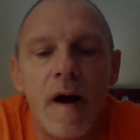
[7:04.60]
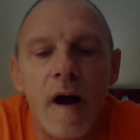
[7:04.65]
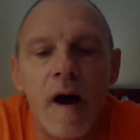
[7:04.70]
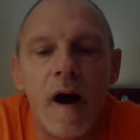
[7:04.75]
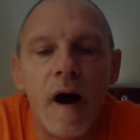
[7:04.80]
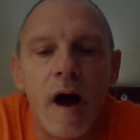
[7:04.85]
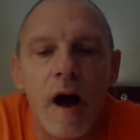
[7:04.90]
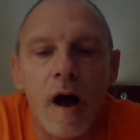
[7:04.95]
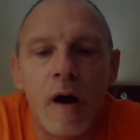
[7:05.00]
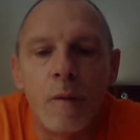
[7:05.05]

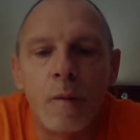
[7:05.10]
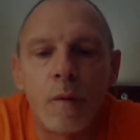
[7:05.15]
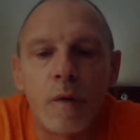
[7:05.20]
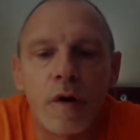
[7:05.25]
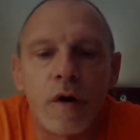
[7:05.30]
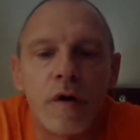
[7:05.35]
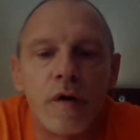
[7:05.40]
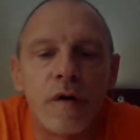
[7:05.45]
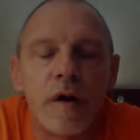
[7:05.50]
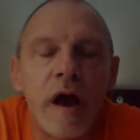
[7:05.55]
We're
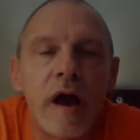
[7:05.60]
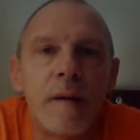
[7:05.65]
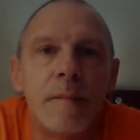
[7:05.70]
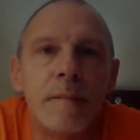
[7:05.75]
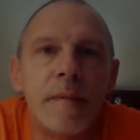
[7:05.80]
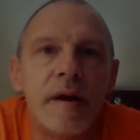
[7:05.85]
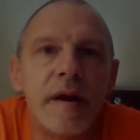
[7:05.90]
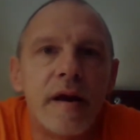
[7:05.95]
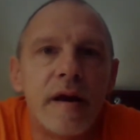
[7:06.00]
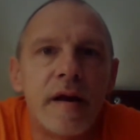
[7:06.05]
going to
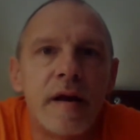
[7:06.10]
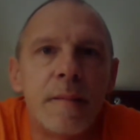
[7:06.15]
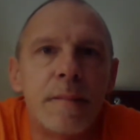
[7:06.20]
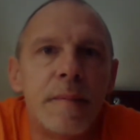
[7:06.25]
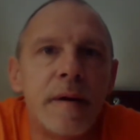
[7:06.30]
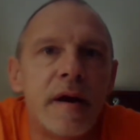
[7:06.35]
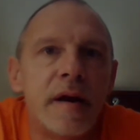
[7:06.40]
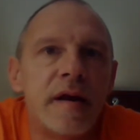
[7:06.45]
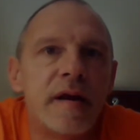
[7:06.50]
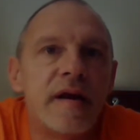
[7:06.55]
be
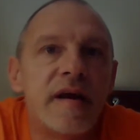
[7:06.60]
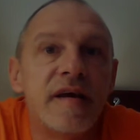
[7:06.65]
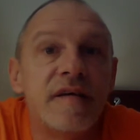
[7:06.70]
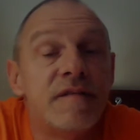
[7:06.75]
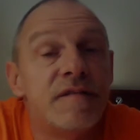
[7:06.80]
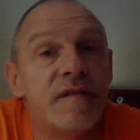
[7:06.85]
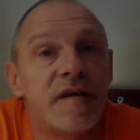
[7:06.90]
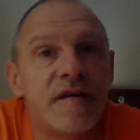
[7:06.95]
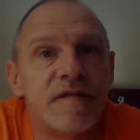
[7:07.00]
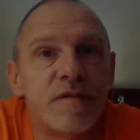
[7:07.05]
independent
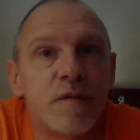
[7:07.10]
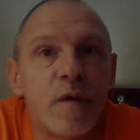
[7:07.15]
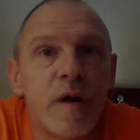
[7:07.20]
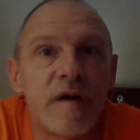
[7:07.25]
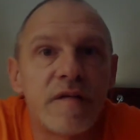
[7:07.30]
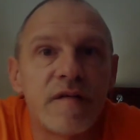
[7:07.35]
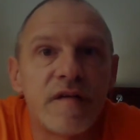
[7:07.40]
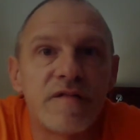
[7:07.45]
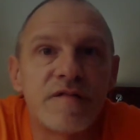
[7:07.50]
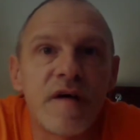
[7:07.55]
even if we
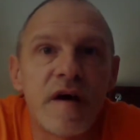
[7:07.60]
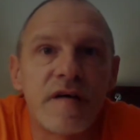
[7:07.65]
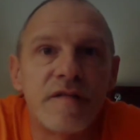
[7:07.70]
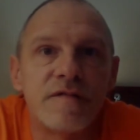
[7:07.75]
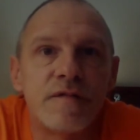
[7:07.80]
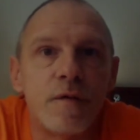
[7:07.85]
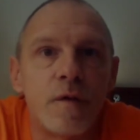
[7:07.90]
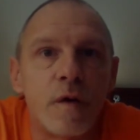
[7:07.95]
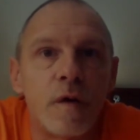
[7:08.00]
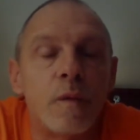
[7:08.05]
have to fight
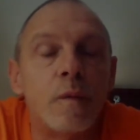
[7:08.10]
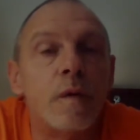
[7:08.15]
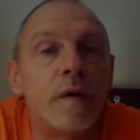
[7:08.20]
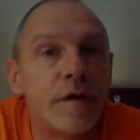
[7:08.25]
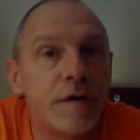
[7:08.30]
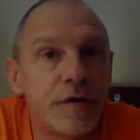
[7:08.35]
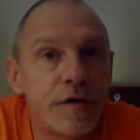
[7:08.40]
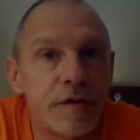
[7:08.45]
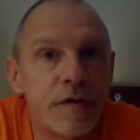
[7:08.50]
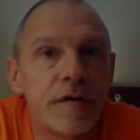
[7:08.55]
for it,
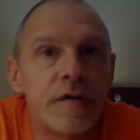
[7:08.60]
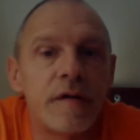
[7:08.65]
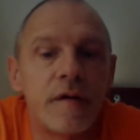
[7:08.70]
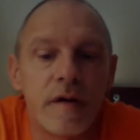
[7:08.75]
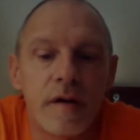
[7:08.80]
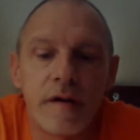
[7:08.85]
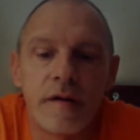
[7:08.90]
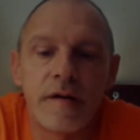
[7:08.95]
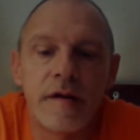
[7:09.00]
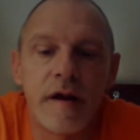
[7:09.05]
which
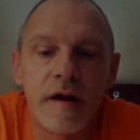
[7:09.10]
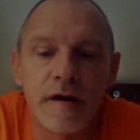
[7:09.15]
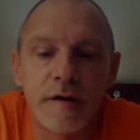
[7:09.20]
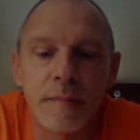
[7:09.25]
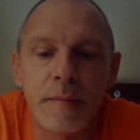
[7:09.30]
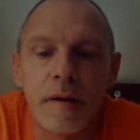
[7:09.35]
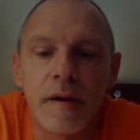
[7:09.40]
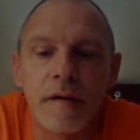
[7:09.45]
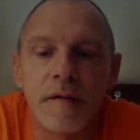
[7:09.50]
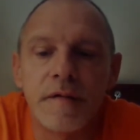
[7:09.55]
takes
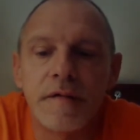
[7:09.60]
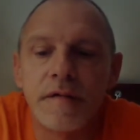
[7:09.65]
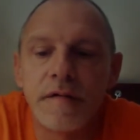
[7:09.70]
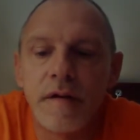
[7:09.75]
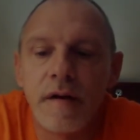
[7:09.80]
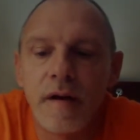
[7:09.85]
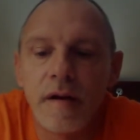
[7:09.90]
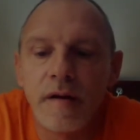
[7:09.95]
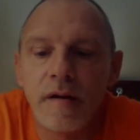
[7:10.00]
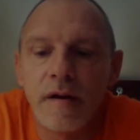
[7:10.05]
place.
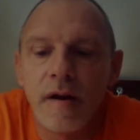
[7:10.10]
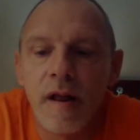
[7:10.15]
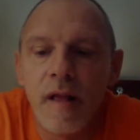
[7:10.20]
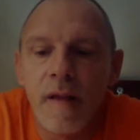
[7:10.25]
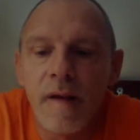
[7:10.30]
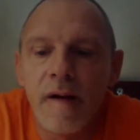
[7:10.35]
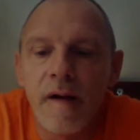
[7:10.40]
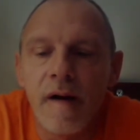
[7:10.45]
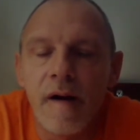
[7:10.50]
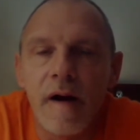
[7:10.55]

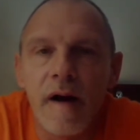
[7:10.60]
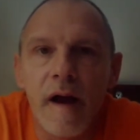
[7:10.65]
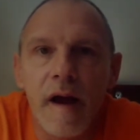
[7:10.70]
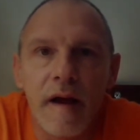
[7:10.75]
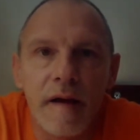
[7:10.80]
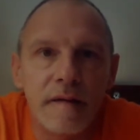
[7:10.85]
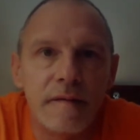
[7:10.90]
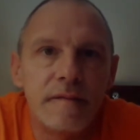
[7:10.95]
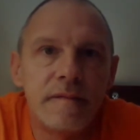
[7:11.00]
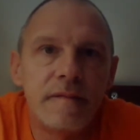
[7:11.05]

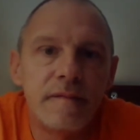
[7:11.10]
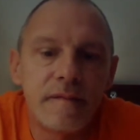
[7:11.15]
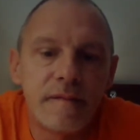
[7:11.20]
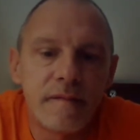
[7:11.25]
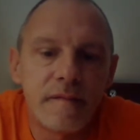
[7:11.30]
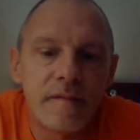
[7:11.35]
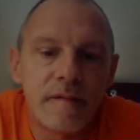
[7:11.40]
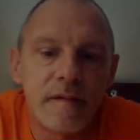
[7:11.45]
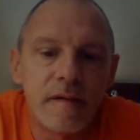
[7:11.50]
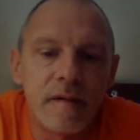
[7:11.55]
And
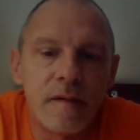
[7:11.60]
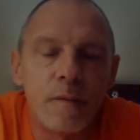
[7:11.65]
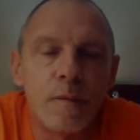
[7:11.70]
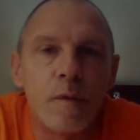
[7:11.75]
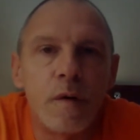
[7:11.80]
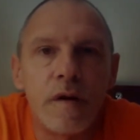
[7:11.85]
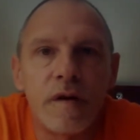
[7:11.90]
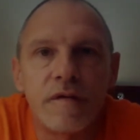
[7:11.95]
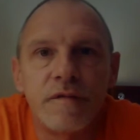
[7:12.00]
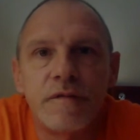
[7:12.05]

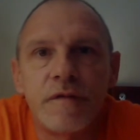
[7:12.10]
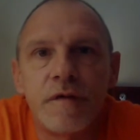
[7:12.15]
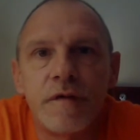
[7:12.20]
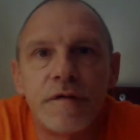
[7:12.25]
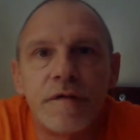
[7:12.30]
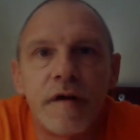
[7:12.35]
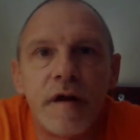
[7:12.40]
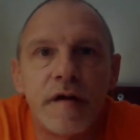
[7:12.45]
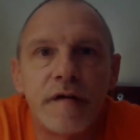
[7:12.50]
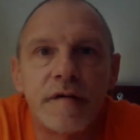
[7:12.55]
one of the
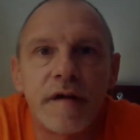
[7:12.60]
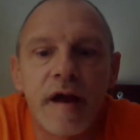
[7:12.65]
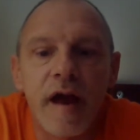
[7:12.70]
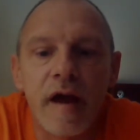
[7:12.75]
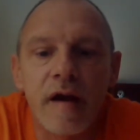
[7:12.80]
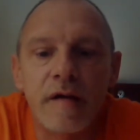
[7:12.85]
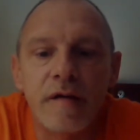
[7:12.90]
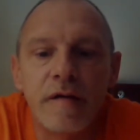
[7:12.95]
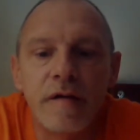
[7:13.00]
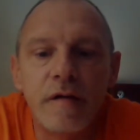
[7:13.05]
first things they
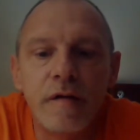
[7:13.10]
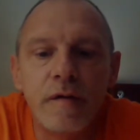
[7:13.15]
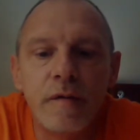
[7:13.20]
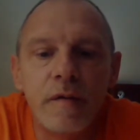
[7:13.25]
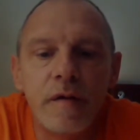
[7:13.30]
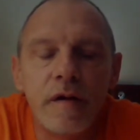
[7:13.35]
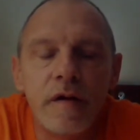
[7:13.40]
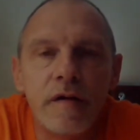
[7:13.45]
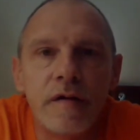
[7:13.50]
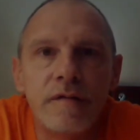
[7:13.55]
got to
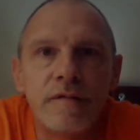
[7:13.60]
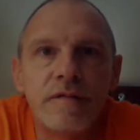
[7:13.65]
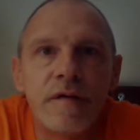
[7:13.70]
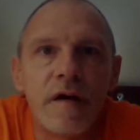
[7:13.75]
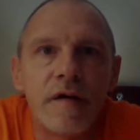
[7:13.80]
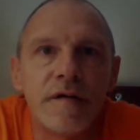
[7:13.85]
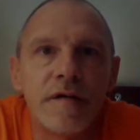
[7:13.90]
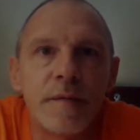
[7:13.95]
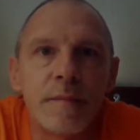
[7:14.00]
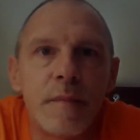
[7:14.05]
do is
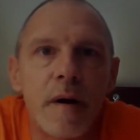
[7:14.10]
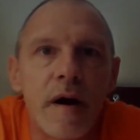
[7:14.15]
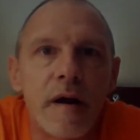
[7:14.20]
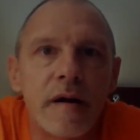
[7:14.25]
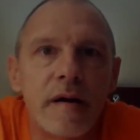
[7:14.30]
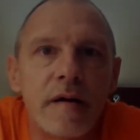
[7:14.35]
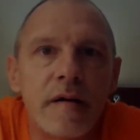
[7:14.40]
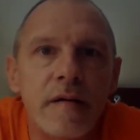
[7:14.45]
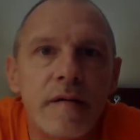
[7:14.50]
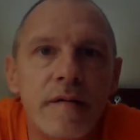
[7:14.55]
find
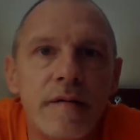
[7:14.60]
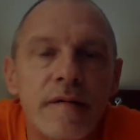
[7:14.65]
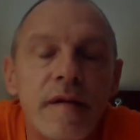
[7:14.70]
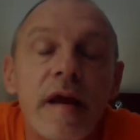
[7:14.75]
somebody.